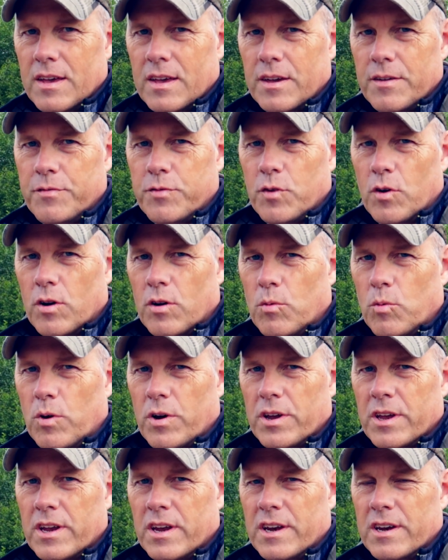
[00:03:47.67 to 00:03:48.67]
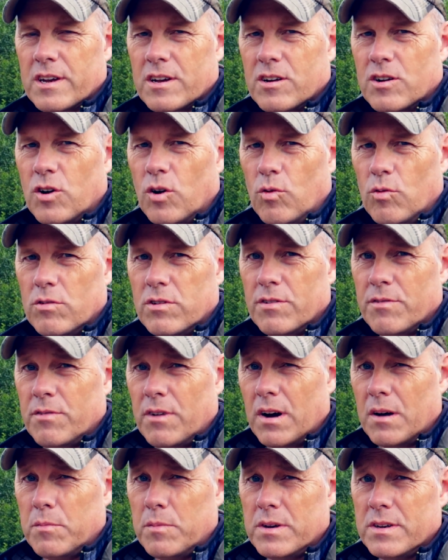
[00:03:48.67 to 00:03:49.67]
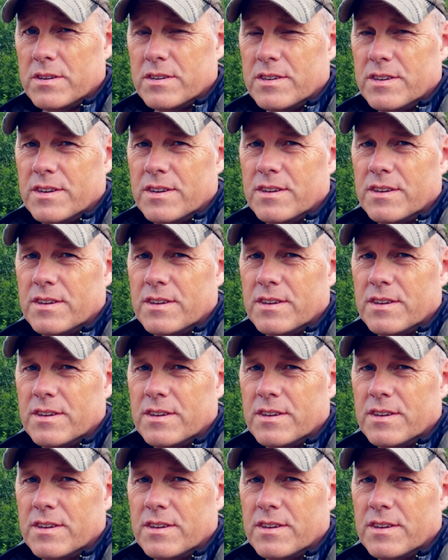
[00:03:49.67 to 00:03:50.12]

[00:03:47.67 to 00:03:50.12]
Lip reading: If you are working in a cold environment,